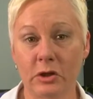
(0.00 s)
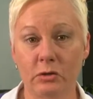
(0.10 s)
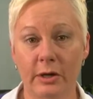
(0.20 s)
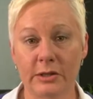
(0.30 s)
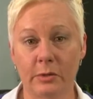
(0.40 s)
to
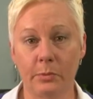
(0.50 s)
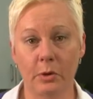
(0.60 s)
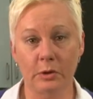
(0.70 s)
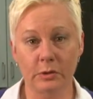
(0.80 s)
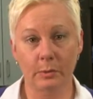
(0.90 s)
truss the
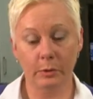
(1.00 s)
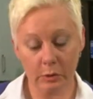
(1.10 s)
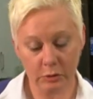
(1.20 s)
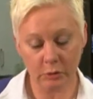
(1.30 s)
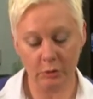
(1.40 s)
bird, so I'm going
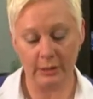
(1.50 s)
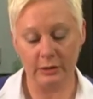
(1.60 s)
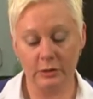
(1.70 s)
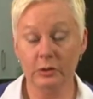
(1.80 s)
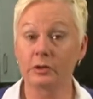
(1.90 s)
to turn it
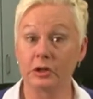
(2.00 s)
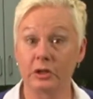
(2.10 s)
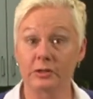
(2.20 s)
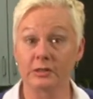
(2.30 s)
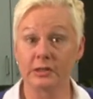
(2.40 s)
so that you
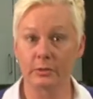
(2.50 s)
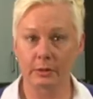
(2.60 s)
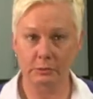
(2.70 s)
can see what I'm